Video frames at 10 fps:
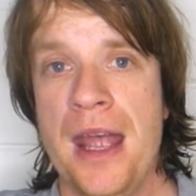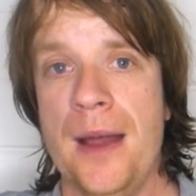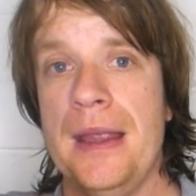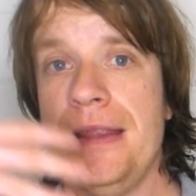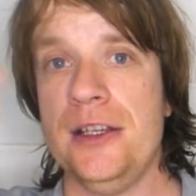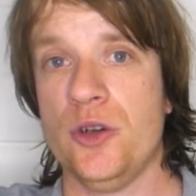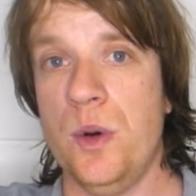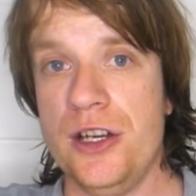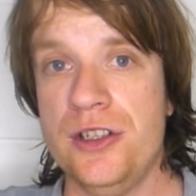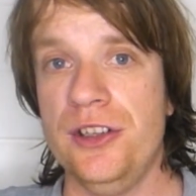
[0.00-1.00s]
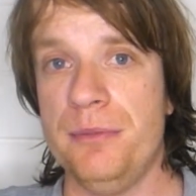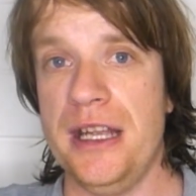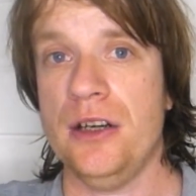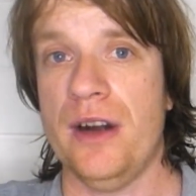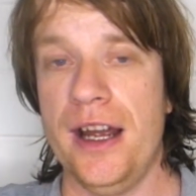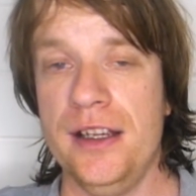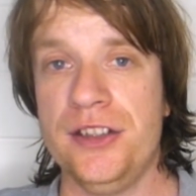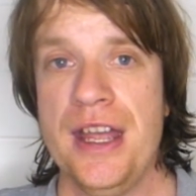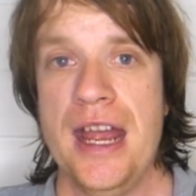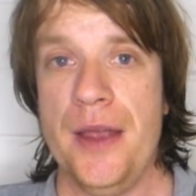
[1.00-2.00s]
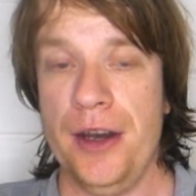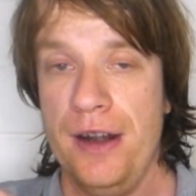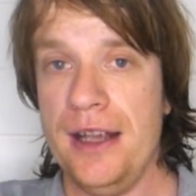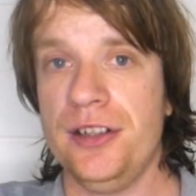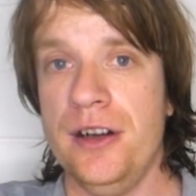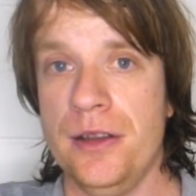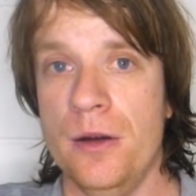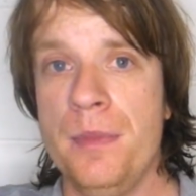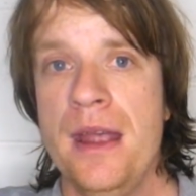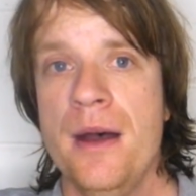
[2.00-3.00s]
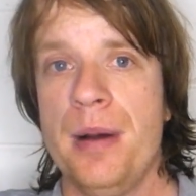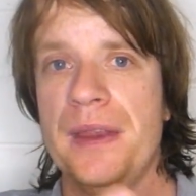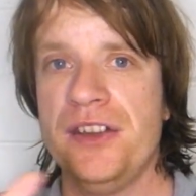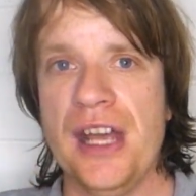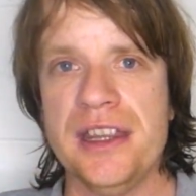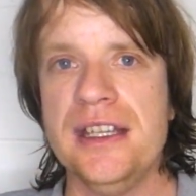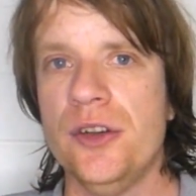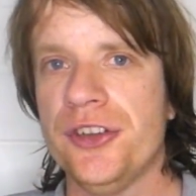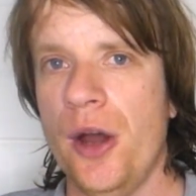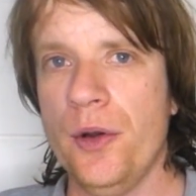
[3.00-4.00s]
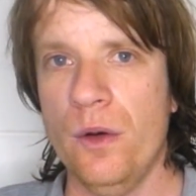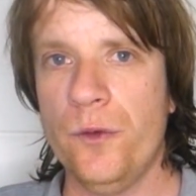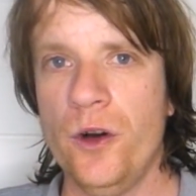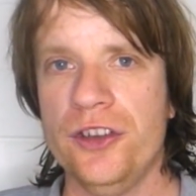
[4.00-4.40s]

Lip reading: and then these questions are being raised and they're answering them, but there's nothing else going on for it.